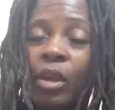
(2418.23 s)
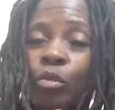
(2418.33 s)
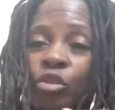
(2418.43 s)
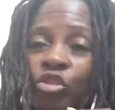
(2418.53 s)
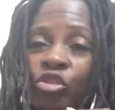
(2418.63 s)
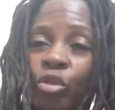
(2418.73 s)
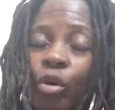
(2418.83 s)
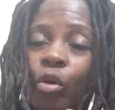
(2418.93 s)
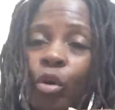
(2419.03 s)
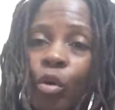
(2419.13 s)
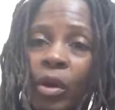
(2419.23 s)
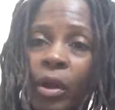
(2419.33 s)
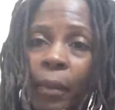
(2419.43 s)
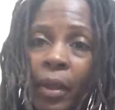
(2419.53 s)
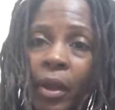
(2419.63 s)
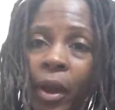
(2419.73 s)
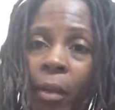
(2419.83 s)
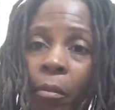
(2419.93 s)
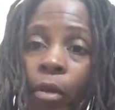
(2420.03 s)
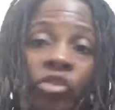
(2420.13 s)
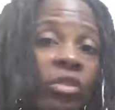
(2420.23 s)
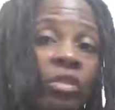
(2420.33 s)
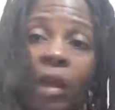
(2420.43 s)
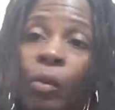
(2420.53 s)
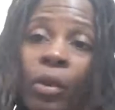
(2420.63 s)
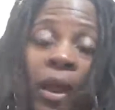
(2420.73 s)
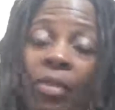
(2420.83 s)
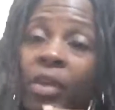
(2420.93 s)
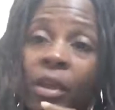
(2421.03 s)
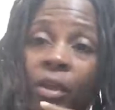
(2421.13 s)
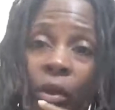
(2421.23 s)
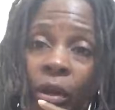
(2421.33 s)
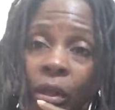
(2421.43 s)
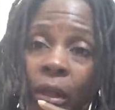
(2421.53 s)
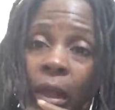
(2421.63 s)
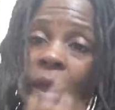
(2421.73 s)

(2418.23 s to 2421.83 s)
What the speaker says: We're so caught up in our emotions that we're not thinking critically